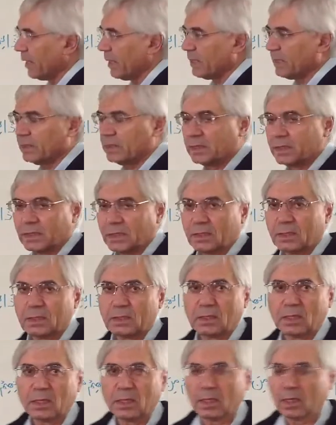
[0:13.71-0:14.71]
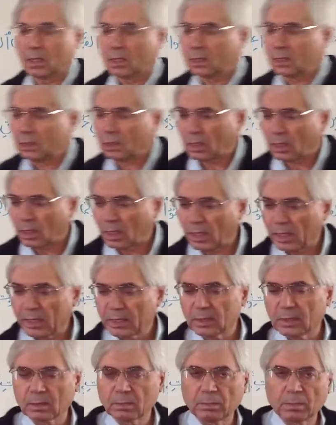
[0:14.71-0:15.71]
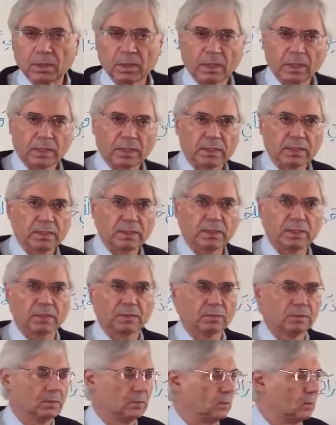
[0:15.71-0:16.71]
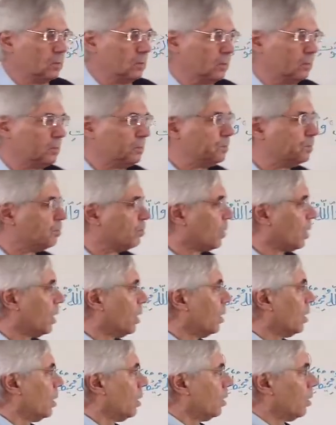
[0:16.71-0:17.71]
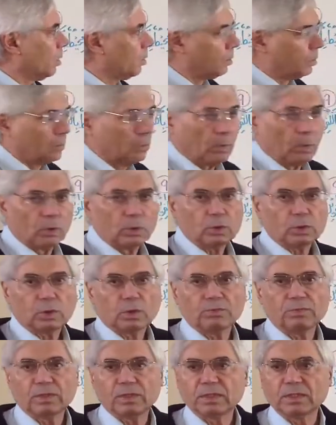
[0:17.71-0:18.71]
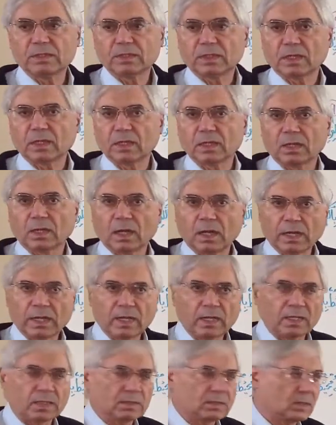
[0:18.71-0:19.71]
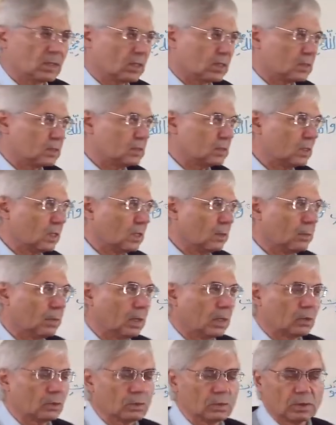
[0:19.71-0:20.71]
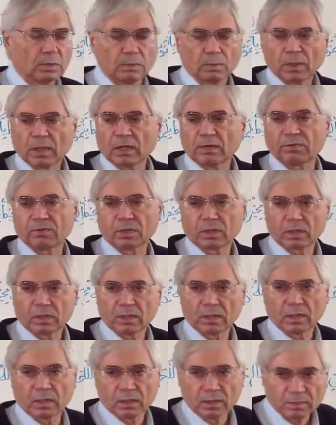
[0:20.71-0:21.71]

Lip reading: 18 and ayat number 19. Both of these ayats are still about the munafiqeen.